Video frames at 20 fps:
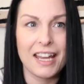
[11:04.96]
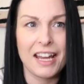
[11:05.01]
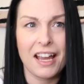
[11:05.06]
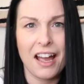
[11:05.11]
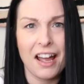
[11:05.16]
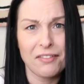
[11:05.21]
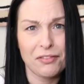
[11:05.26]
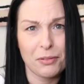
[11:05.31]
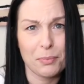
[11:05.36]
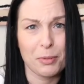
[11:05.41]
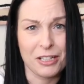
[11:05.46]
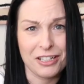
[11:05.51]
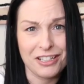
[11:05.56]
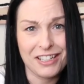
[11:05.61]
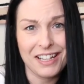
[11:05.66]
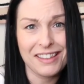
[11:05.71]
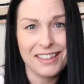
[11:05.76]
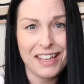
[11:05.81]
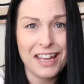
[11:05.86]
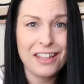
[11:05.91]
they kind of
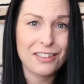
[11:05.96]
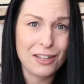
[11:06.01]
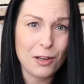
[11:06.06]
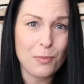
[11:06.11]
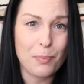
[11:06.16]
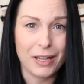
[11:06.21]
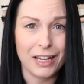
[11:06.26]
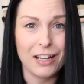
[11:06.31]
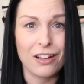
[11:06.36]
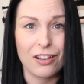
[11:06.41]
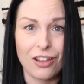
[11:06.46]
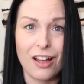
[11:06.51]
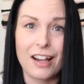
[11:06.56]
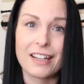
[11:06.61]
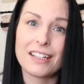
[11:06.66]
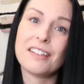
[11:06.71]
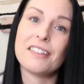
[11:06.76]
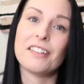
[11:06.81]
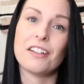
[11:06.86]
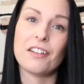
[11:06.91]
appreciate that. They'll pick a
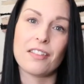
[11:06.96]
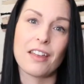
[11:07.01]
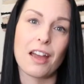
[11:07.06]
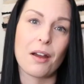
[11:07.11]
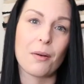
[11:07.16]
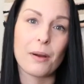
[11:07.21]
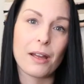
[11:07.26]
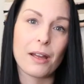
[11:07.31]
lot easier that